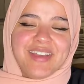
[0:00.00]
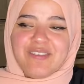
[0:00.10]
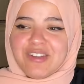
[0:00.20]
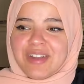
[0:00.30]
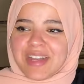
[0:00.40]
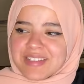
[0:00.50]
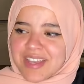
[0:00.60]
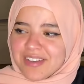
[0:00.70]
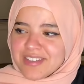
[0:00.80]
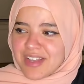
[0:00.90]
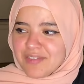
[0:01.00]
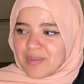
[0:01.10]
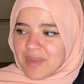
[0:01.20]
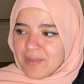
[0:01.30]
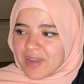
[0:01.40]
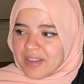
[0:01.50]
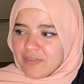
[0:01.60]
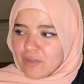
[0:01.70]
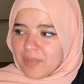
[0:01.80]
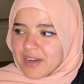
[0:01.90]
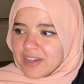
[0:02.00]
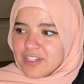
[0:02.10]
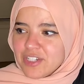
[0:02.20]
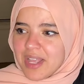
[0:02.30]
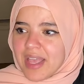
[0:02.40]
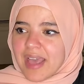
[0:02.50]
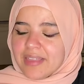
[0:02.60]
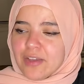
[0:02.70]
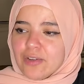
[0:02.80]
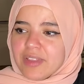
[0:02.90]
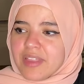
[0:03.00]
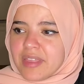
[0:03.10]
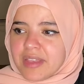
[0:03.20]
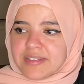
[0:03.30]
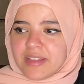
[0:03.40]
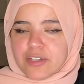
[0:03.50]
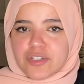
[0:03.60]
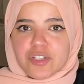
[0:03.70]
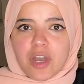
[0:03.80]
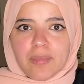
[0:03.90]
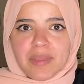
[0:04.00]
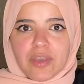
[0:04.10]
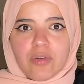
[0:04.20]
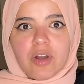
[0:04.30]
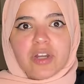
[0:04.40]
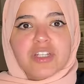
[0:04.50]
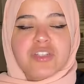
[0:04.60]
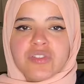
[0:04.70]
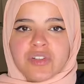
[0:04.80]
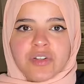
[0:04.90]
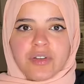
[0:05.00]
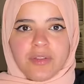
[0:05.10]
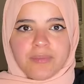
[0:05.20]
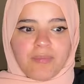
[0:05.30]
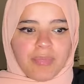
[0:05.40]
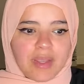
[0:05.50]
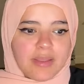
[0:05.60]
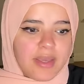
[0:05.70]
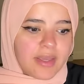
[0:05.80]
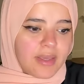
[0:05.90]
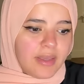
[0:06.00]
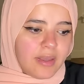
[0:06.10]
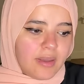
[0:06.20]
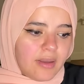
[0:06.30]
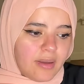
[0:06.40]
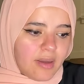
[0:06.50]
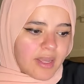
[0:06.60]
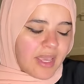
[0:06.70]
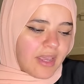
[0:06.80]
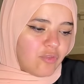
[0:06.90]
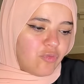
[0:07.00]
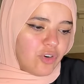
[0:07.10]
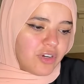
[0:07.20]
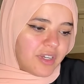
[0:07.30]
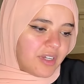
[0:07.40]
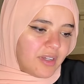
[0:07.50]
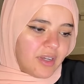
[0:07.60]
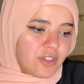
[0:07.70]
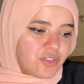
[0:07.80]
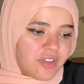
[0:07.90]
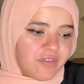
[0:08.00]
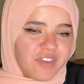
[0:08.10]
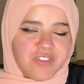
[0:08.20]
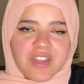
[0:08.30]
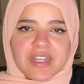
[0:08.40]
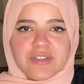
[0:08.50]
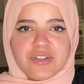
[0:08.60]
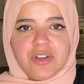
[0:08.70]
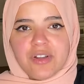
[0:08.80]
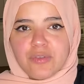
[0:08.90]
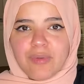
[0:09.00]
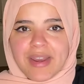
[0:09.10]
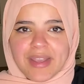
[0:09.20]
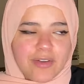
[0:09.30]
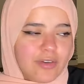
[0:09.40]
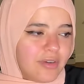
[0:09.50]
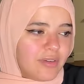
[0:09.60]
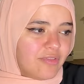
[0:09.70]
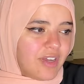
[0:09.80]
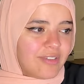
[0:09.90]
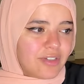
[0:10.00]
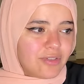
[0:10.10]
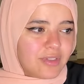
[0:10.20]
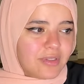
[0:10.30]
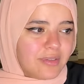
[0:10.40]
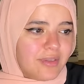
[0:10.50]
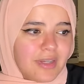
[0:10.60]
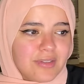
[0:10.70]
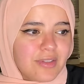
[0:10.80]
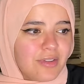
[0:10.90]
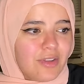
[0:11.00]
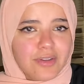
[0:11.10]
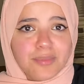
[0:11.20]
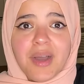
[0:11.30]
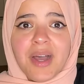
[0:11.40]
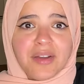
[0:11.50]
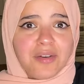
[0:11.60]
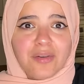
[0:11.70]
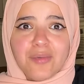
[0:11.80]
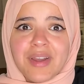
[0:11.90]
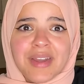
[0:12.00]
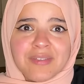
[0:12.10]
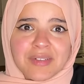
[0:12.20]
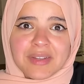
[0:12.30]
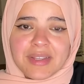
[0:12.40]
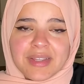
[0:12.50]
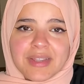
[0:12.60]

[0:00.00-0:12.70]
If you're asking yourself, Am I ready for marriage? and the only things that are stopping you are external, like I can't afford a $150,000 wedding or a $500,000 mahar or whatever